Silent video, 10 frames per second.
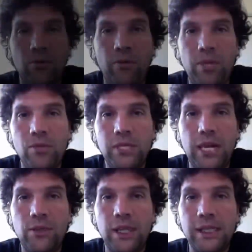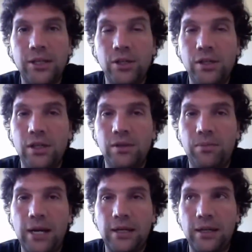We've been using Itransition since
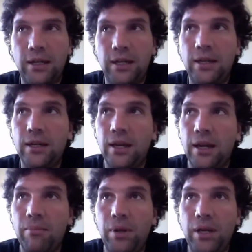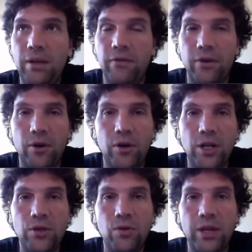practically, I believe, early
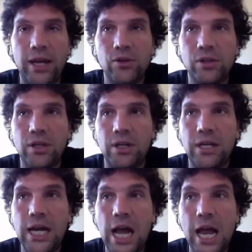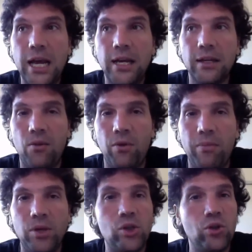2009, and we've
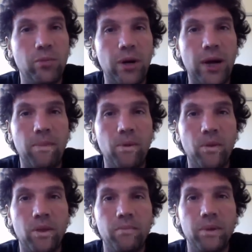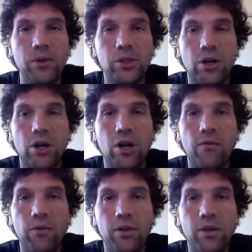been super happy with them. We started
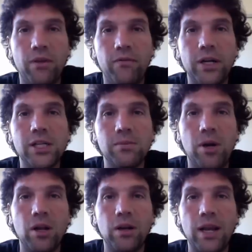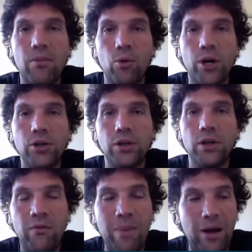off with a very small collaboration
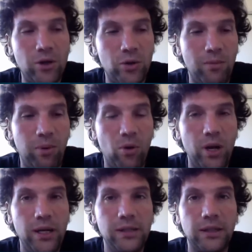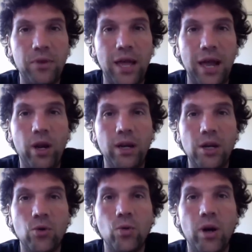of about two employees that quickly
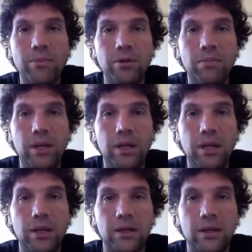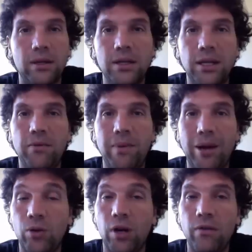grew up to be a team of about
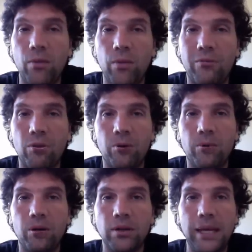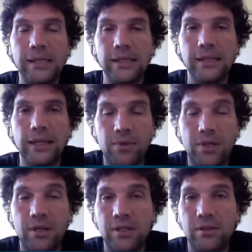12 that we have on a permanent basis.
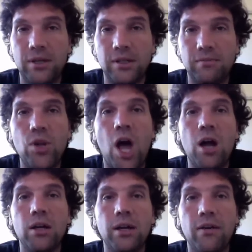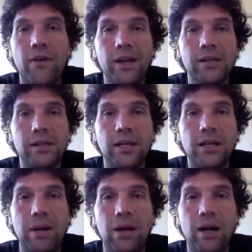There is just not enough I can say
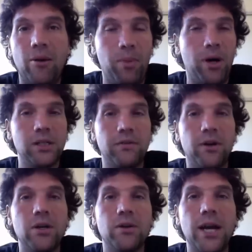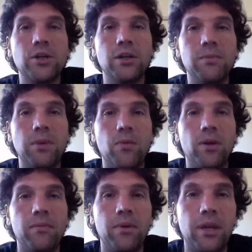about how positive our interaction has been with
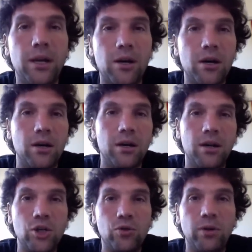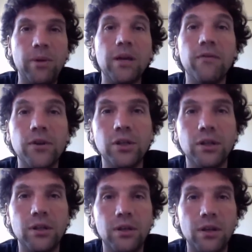them. They are extremely efficient
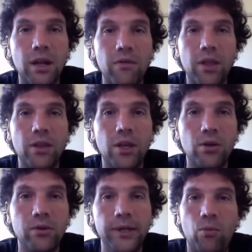in everything they do.